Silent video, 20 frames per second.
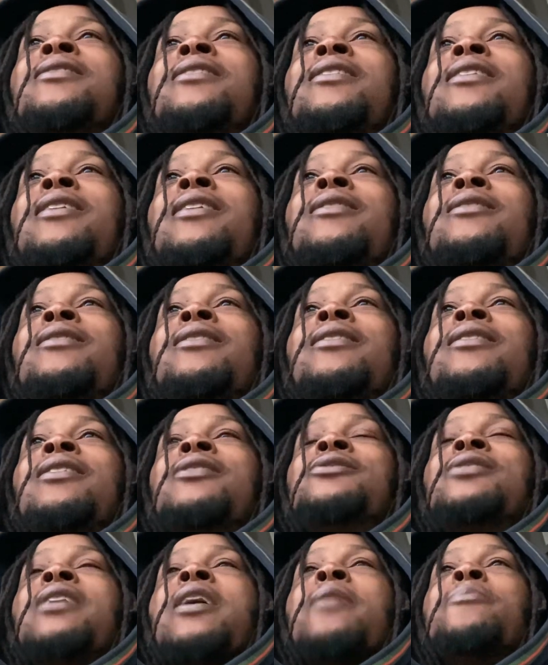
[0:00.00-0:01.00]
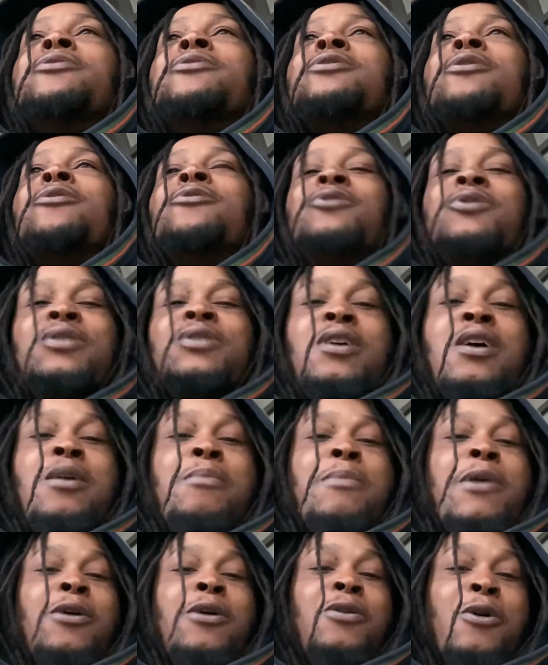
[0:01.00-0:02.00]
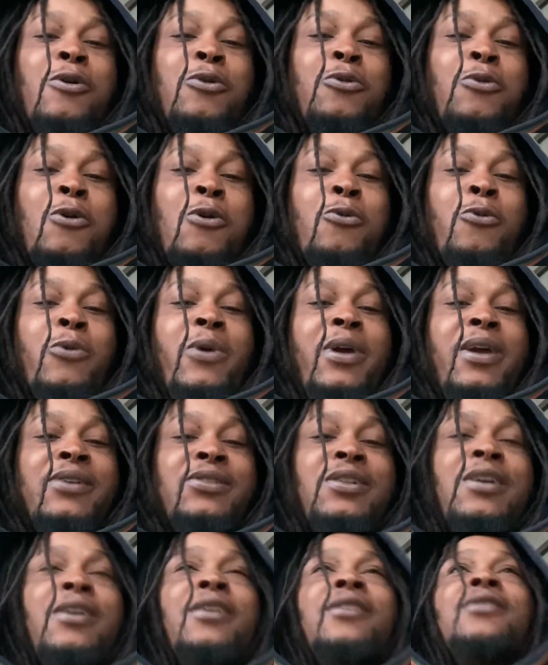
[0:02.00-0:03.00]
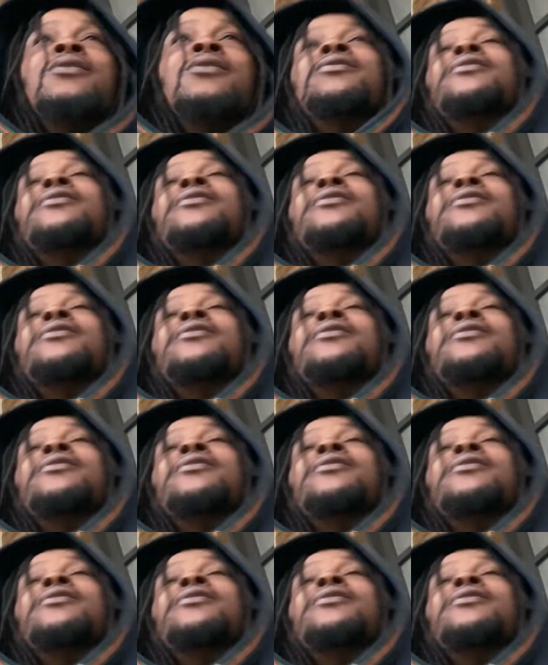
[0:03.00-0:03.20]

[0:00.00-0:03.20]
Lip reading: his episodes used to come out on Wednesdays